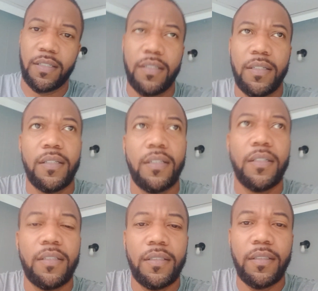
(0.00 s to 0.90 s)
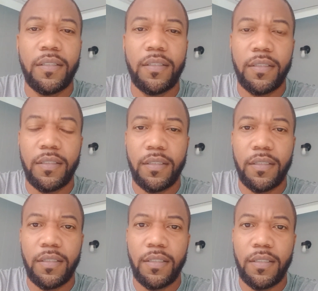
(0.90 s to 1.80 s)

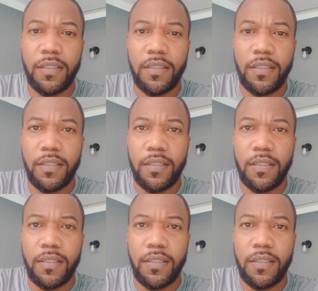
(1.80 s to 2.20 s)
[no speech]